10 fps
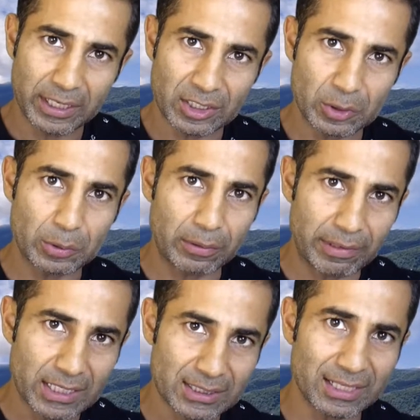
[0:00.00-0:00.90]
into
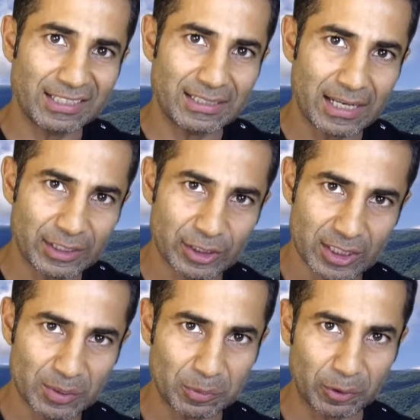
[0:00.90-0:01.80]
rest and
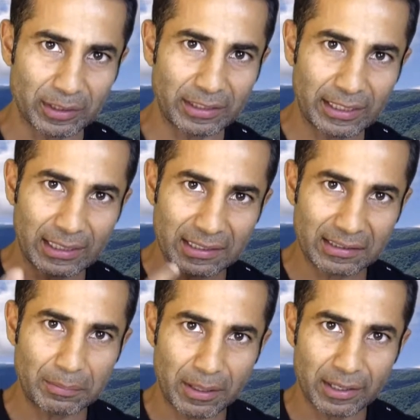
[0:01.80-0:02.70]
digest mode and healing
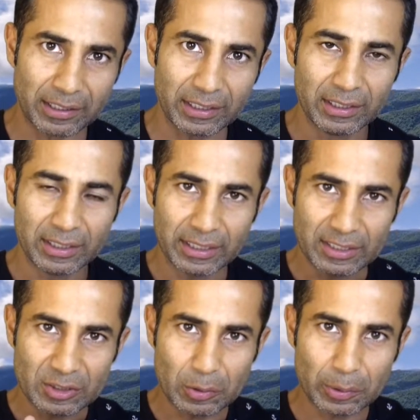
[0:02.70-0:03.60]
the body,
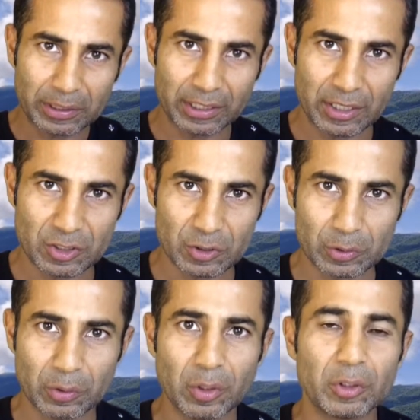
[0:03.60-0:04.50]
is going
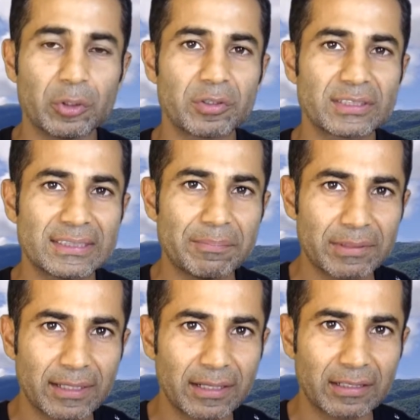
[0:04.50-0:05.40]
into your
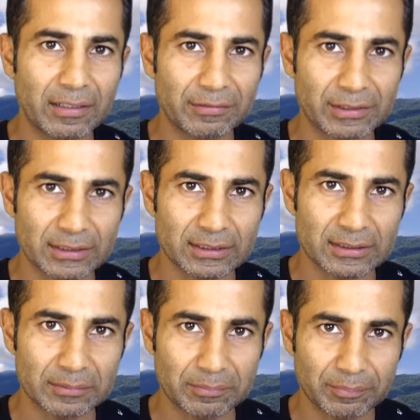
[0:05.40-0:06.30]
sympathetic nervous
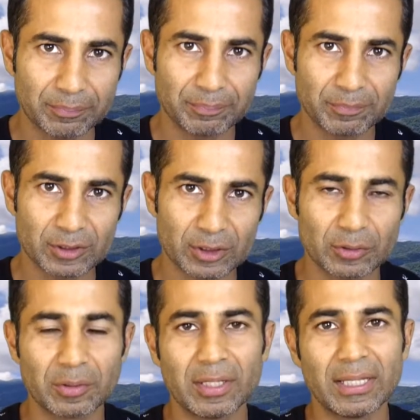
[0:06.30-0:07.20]
system.
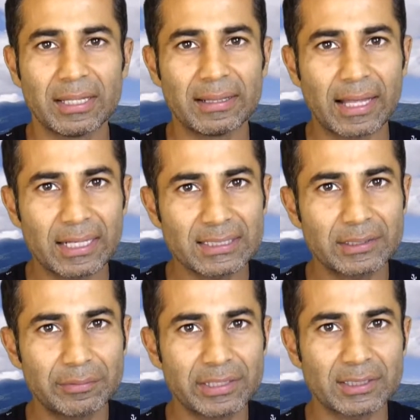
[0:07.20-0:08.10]
So that is
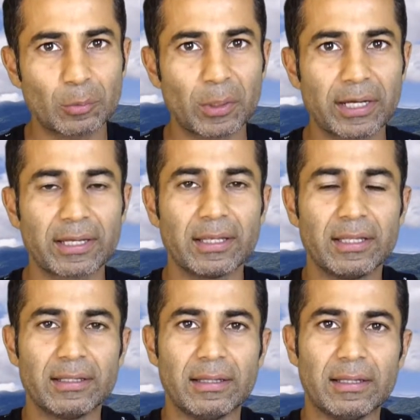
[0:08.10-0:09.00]
the reason why
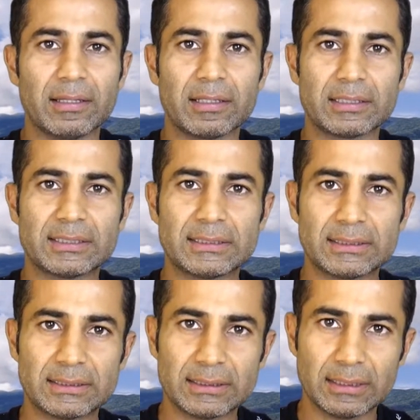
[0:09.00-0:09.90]

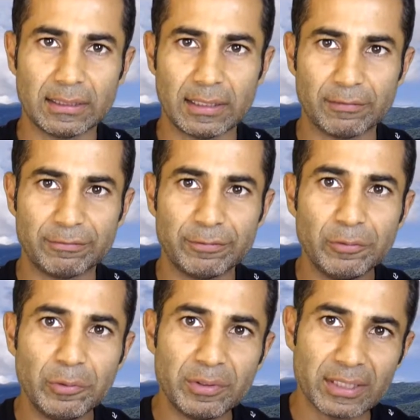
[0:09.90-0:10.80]
the
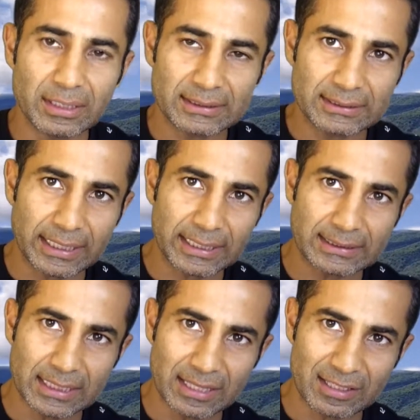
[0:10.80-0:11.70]
food
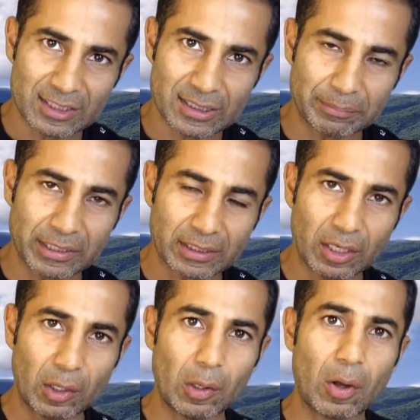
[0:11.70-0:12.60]
stays in the stomach
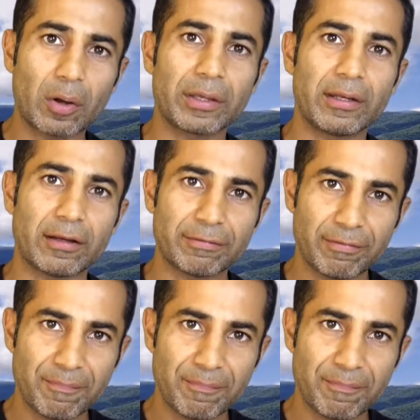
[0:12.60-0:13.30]
long enough